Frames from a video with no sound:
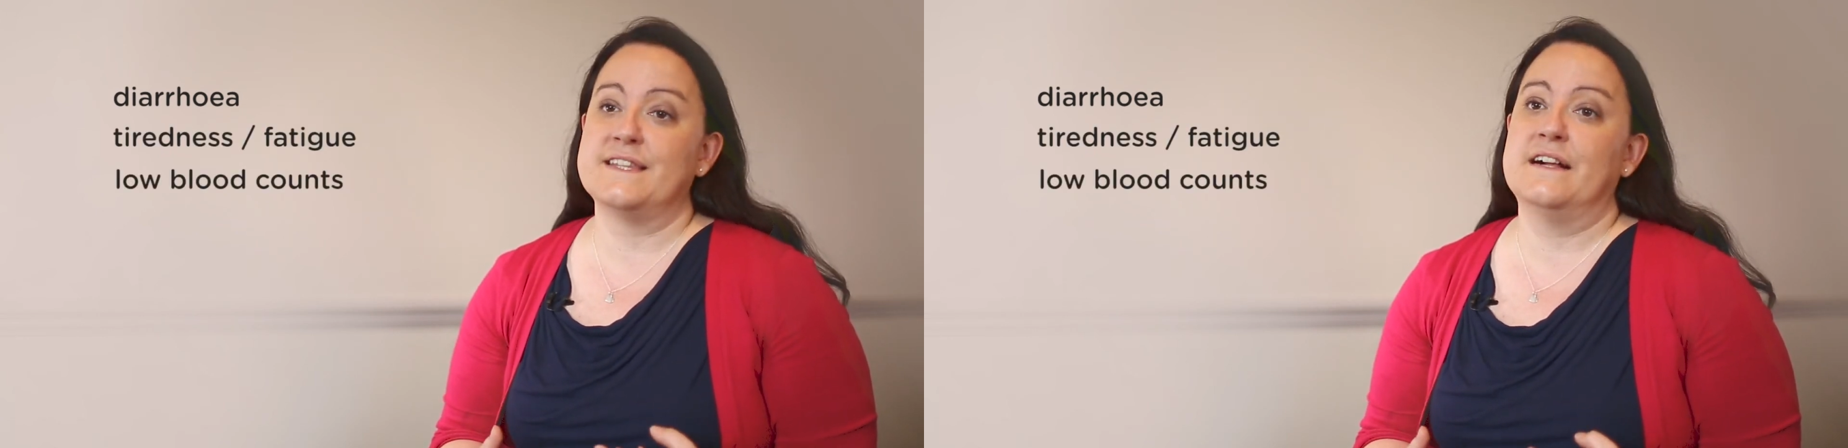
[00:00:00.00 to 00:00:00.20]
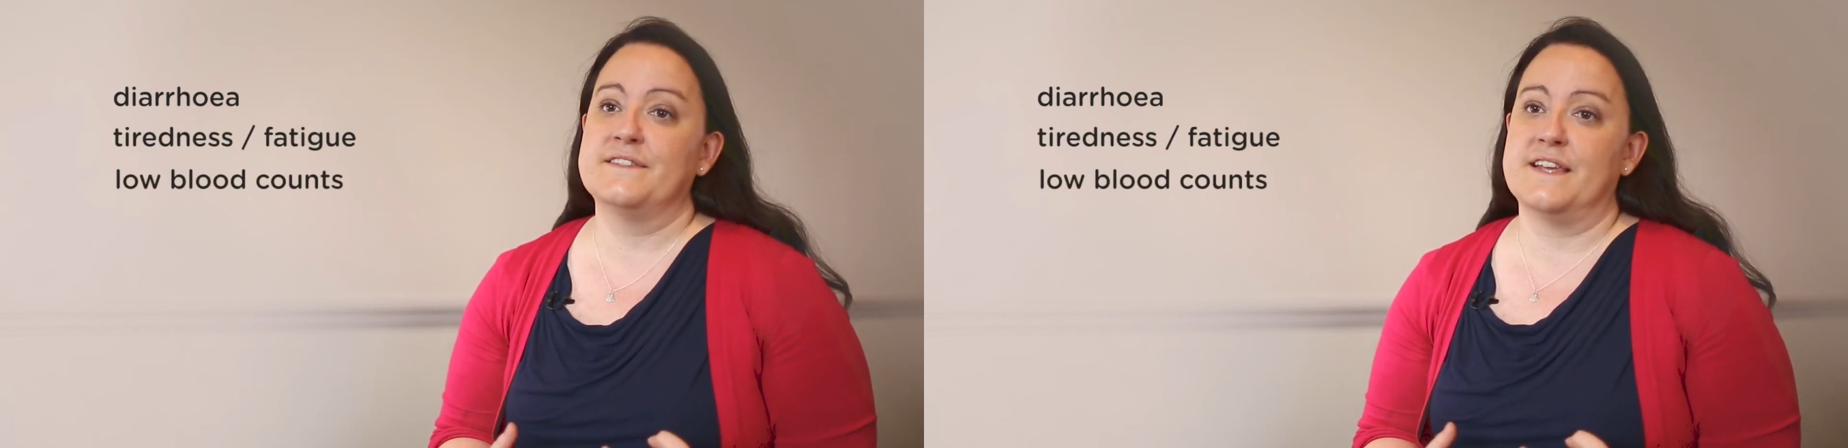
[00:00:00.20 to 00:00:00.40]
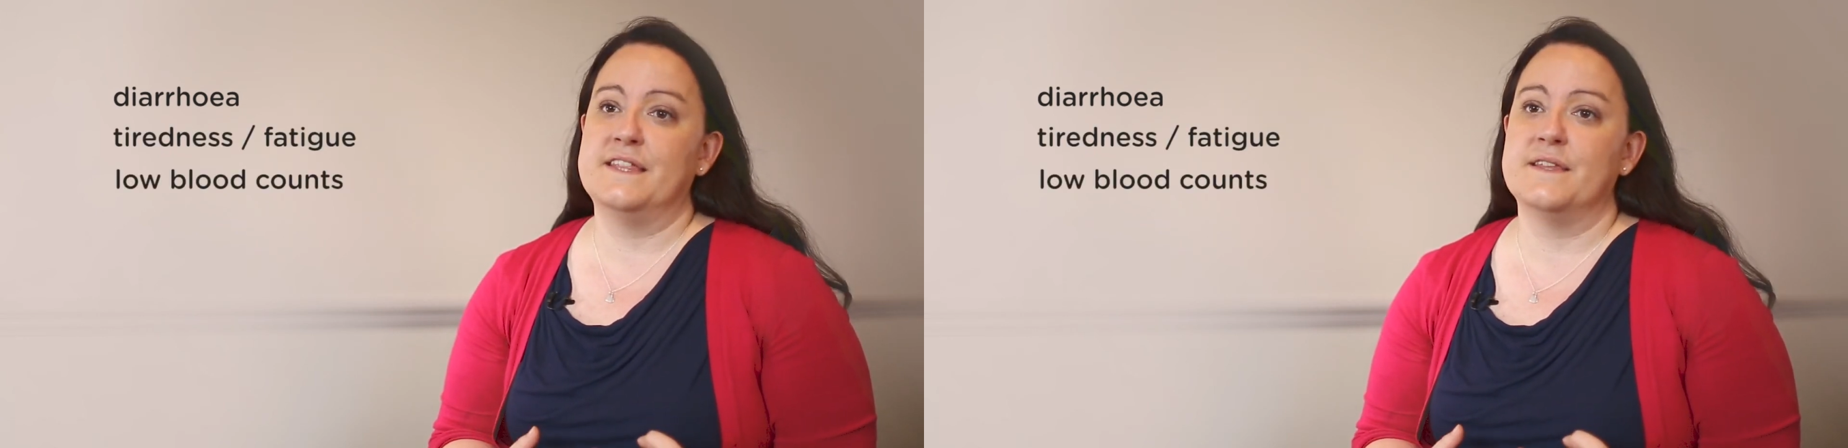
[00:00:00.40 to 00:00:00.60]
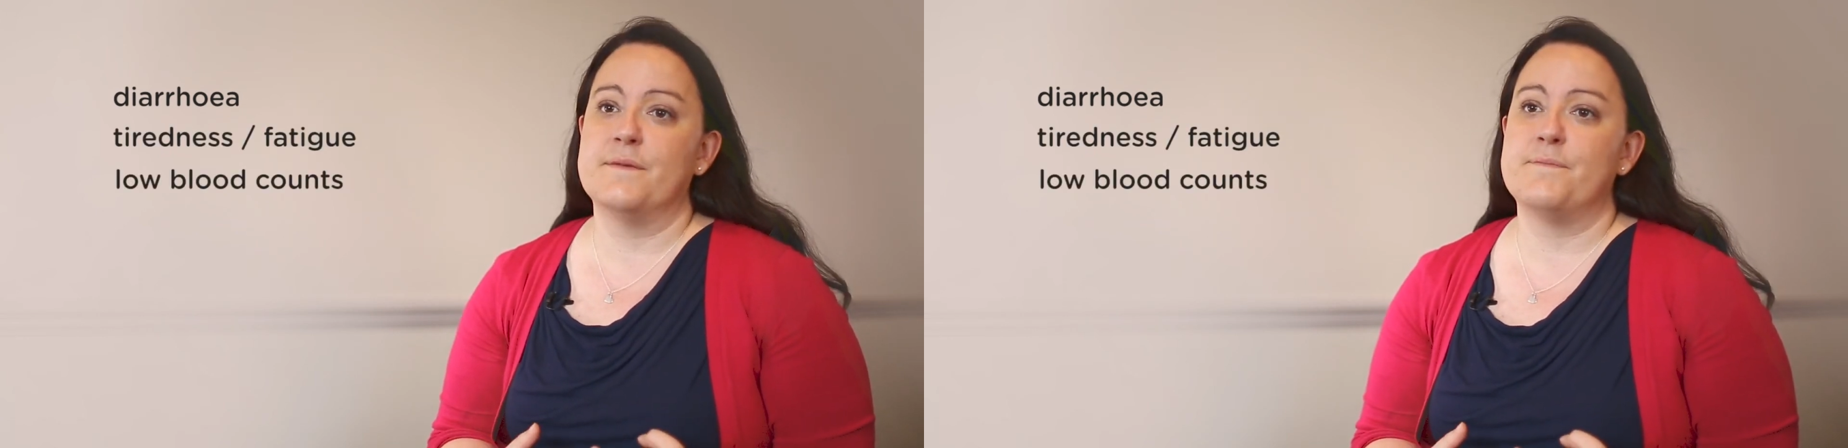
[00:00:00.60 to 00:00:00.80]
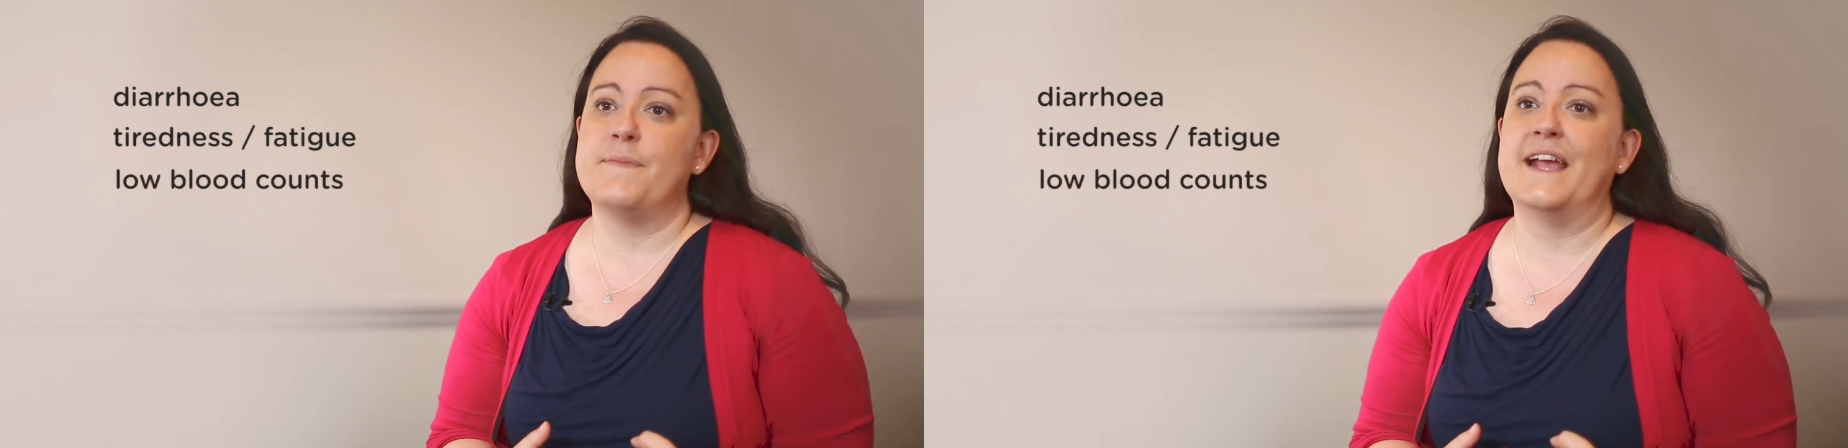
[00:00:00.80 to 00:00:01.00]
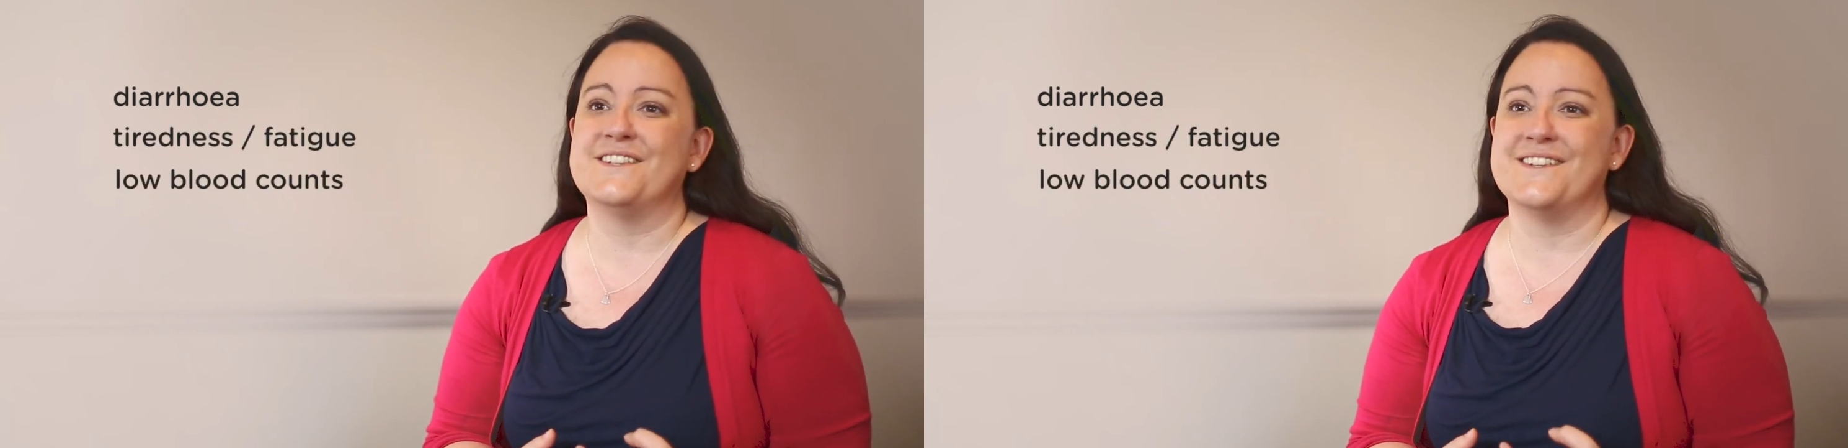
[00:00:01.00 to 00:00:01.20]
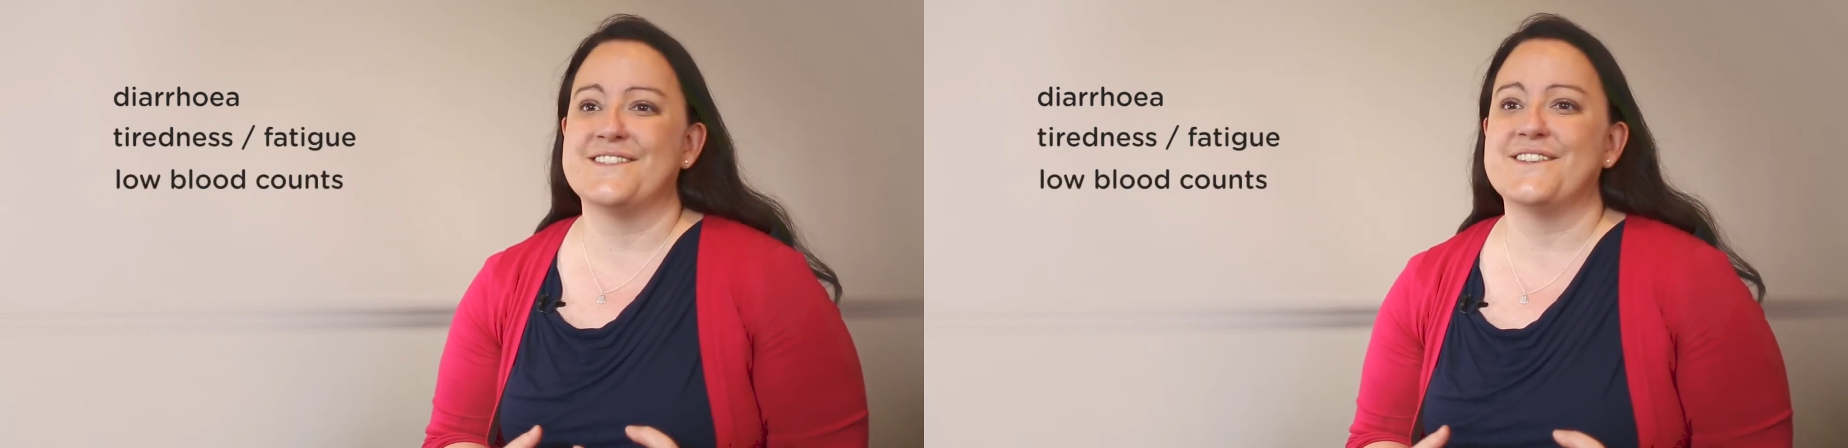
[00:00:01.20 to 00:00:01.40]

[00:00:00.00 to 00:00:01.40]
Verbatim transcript: cells in the patient,